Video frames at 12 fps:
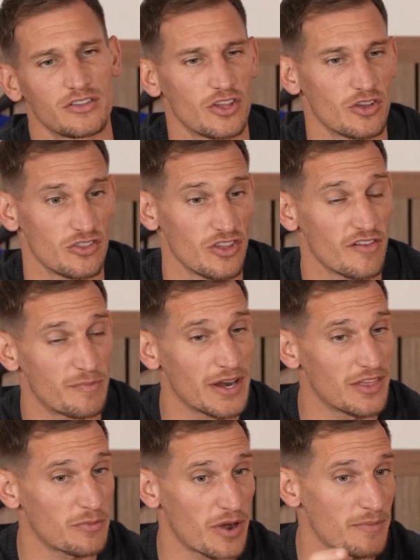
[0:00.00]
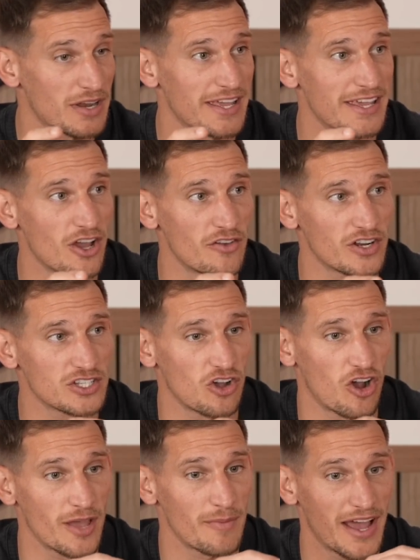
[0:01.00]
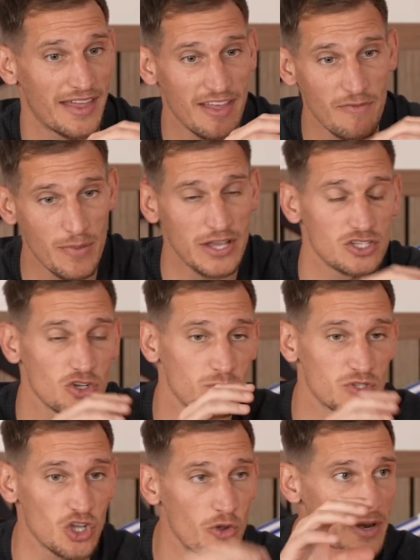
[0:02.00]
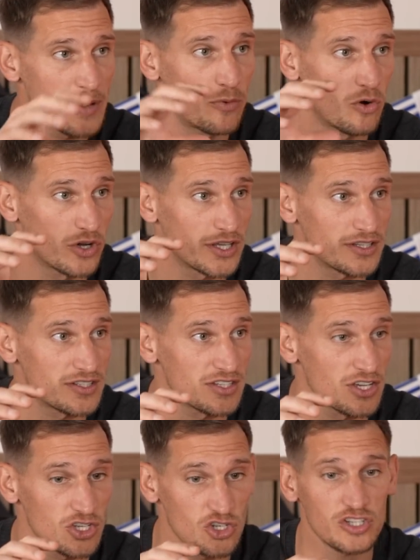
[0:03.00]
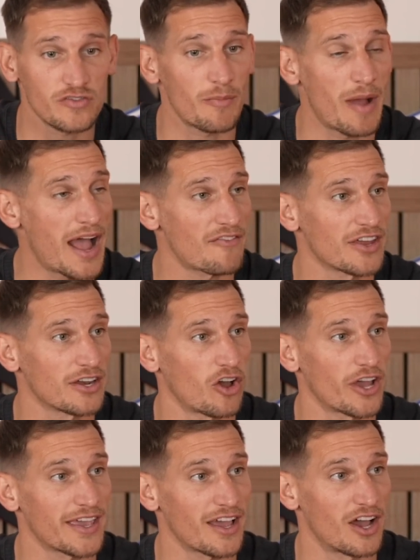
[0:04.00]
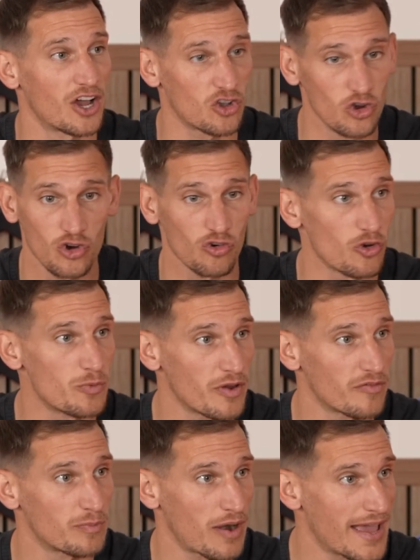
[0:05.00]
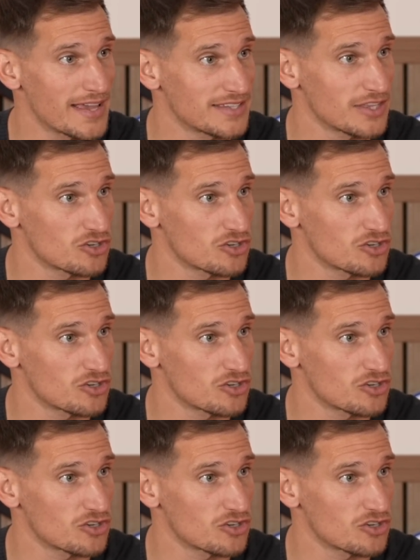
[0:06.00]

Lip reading: that have been in the Premier League over the time, and they've picked up so many points just from having like a good group of players in